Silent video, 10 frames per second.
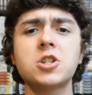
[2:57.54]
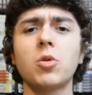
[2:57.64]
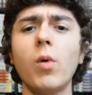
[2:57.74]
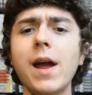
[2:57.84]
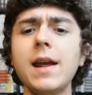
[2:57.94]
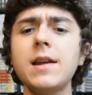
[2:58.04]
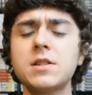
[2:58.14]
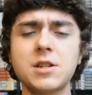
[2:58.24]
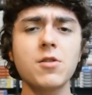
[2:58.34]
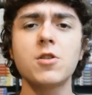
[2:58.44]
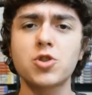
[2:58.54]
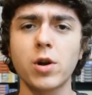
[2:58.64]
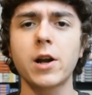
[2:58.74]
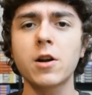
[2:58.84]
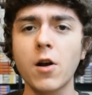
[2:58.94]
Just the way Studio
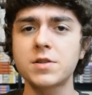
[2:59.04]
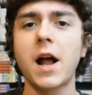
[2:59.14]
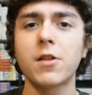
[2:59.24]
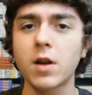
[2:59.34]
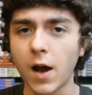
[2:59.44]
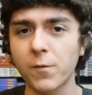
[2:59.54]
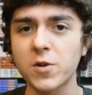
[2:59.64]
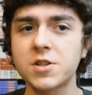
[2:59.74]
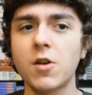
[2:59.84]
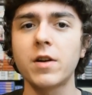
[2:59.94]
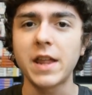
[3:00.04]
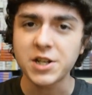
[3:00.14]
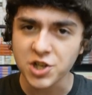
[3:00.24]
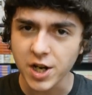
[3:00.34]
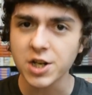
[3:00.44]
Trigger goes out of their comfort zone and they
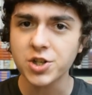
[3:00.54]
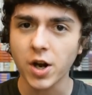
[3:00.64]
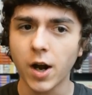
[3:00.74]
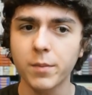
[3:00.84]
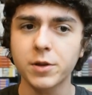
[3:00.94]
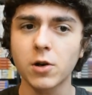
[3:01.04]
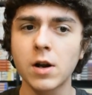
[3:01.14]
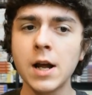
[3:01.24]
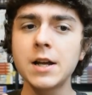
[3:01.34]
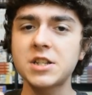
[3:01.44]
change up their